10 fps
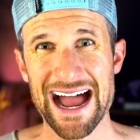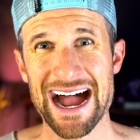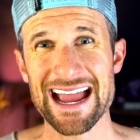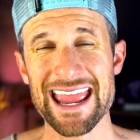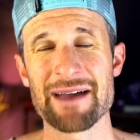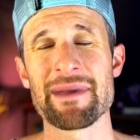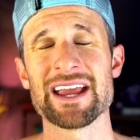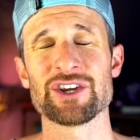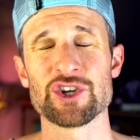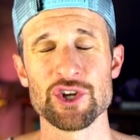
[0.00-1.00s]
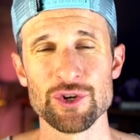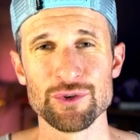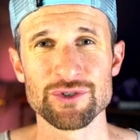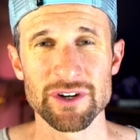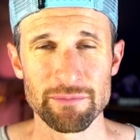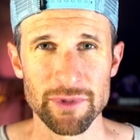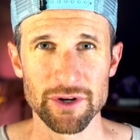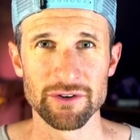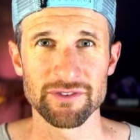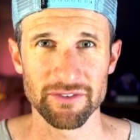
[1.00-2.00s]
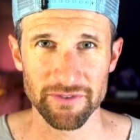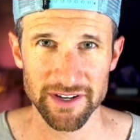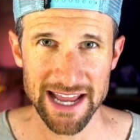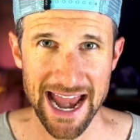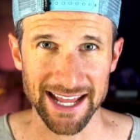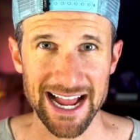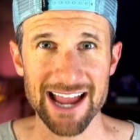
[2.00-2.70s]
I am a huge move fanatic. I have